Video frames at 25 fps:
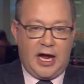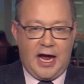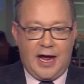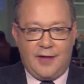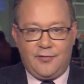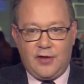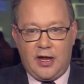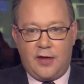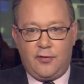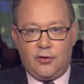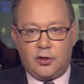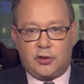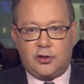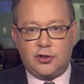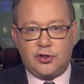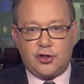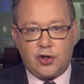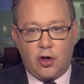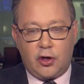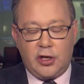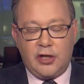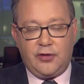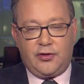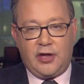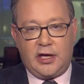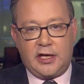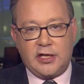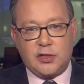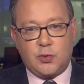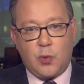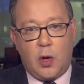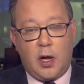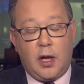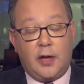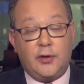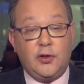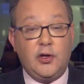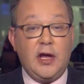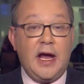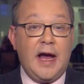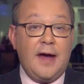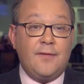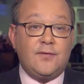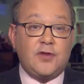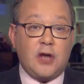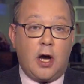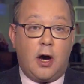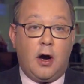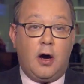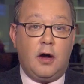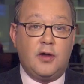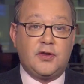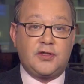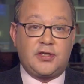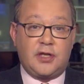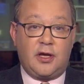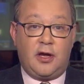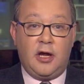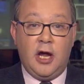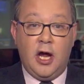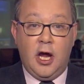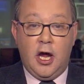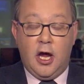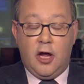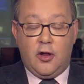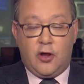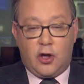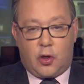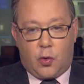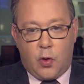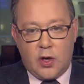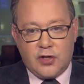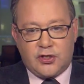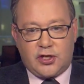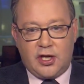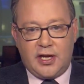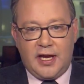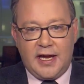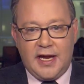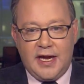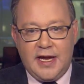And then the Khashoggi thing as well. And you have to answer the question,